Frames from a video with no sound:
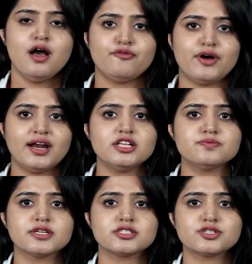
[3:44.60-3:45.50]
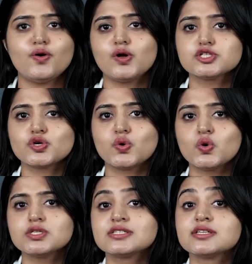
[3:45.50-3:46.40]
Finance Minister also
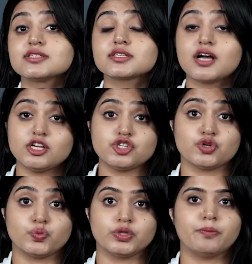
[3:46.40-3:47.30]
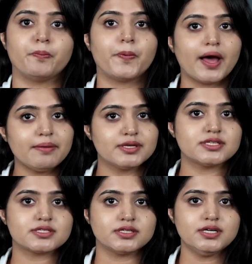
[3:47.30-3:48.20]
holds discussion with the Prime
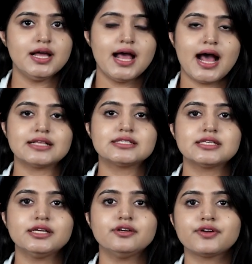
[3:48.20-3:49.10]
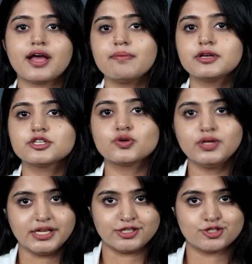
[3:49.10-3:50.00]
Minister and senior cabinet
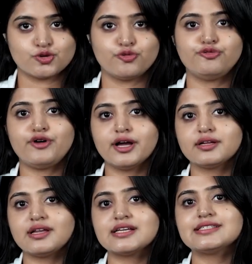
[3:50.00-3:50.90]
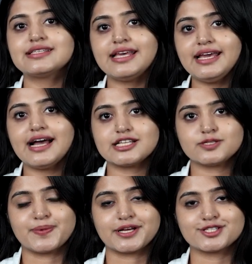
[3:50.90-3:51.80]
colleagues to finalize key
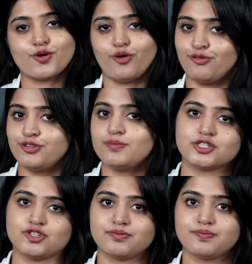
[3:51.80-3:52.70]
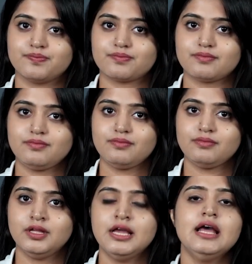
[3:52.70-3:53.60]
aspects of the budget.
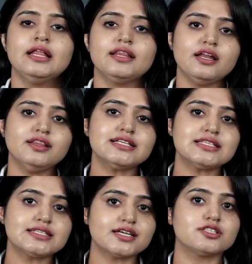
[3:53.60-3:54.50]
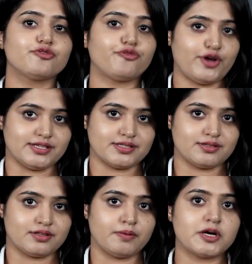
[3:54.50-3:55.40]
Then in the sixth phase,
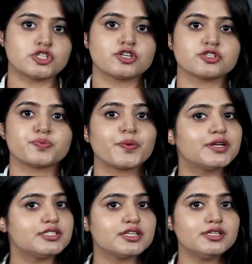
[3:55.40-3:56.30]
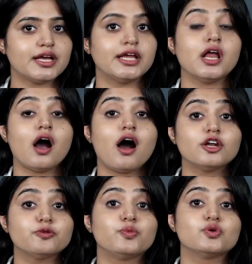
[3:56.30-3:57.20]
the budget is printed in
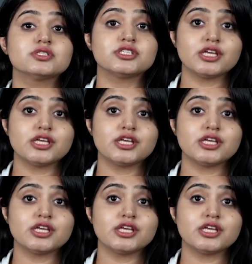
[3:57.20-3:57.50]
utmost